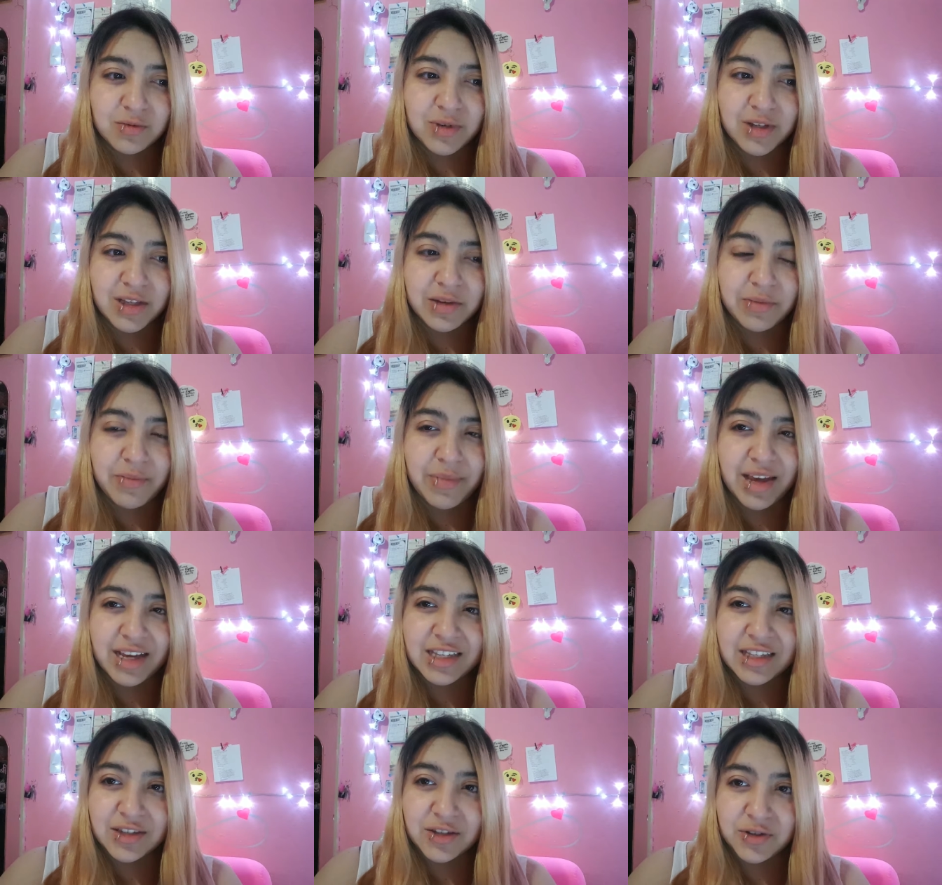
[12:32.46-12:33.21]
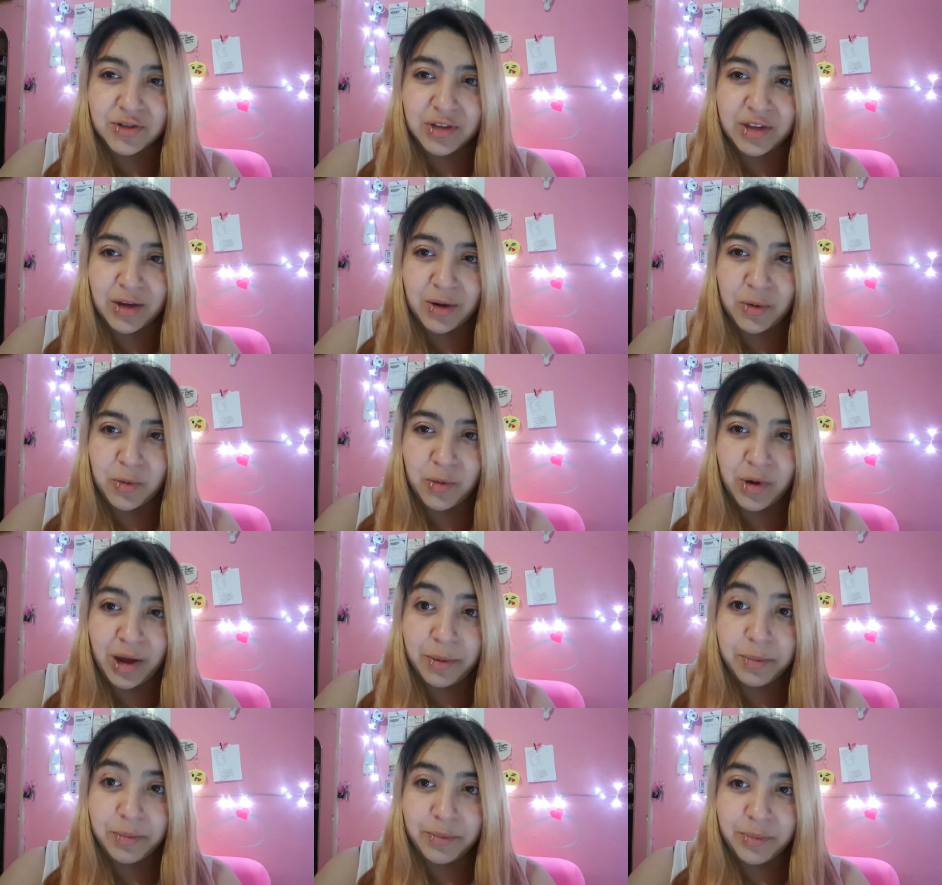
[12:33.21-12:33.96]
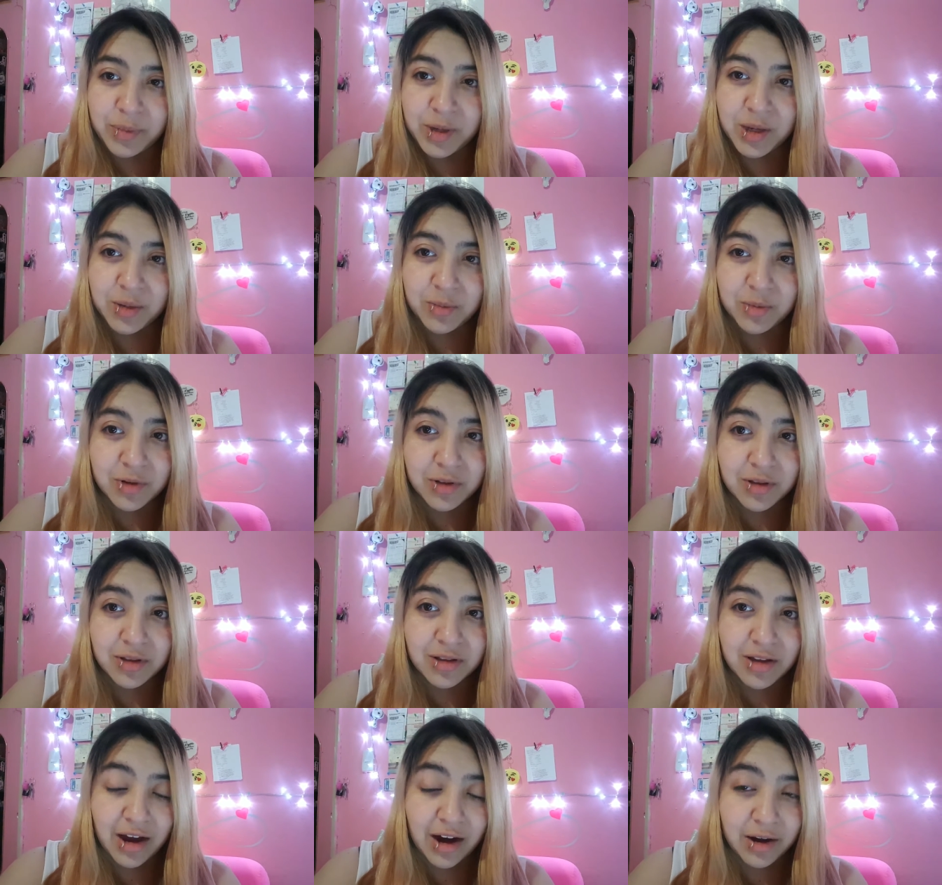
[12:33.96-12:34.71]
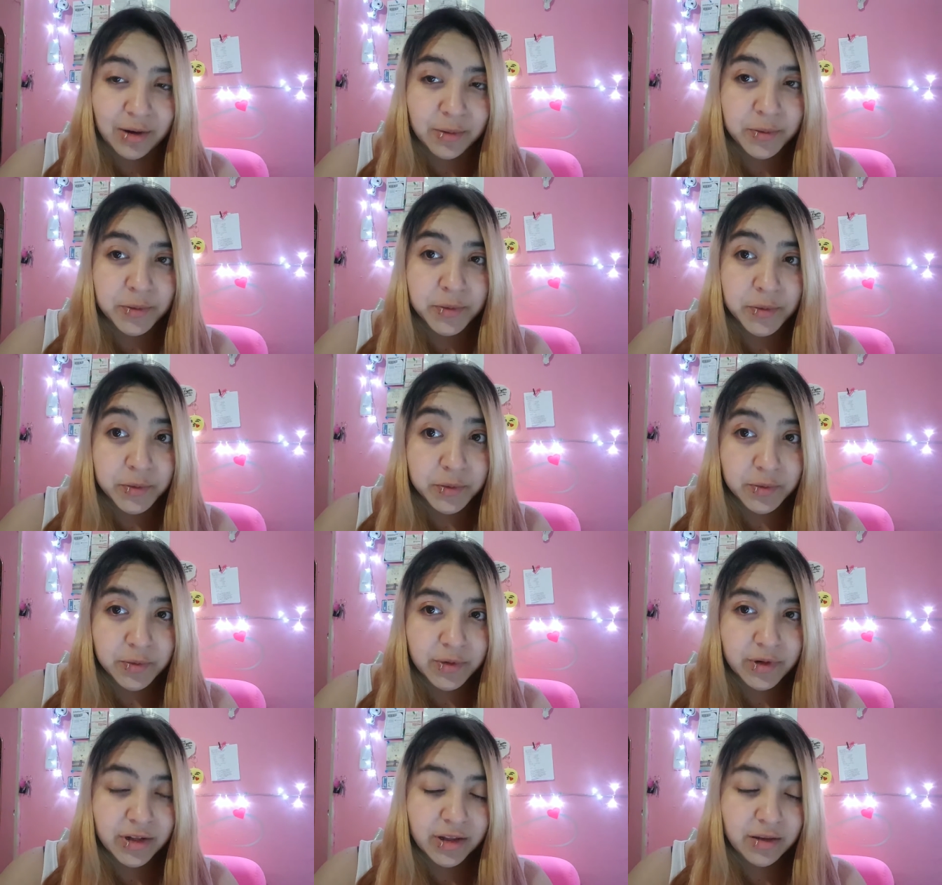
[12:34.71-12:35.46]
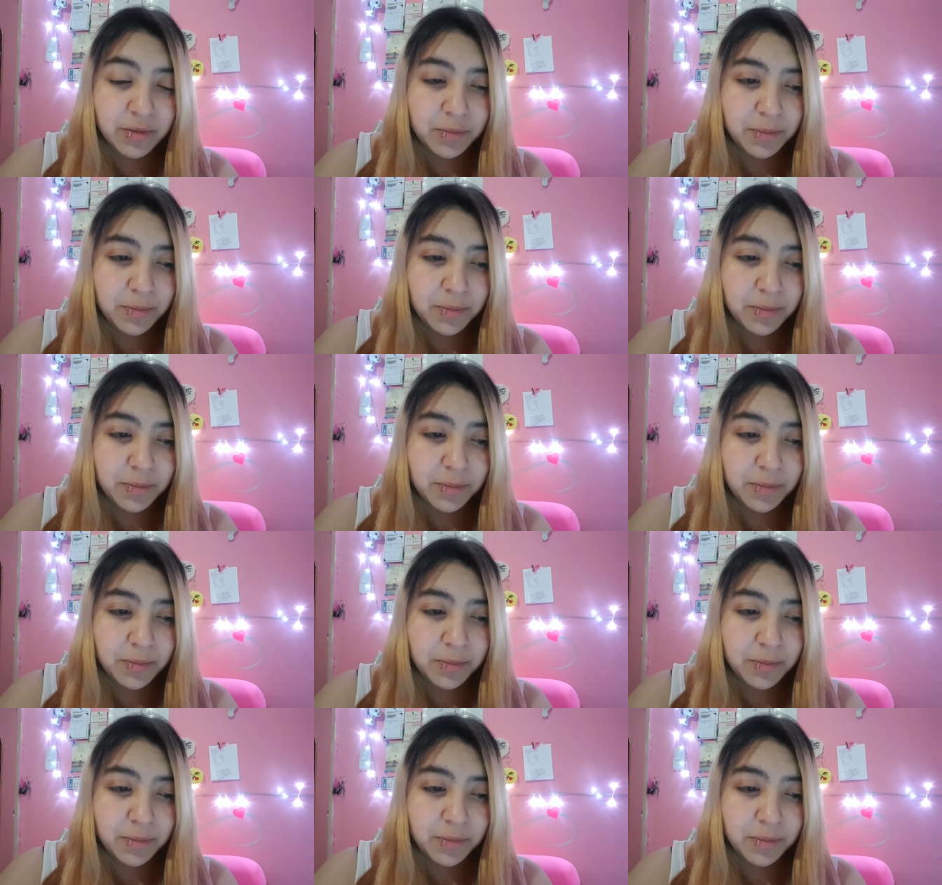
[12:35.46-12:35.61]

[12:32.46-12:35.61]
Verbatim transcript: really makes you think why people are rude.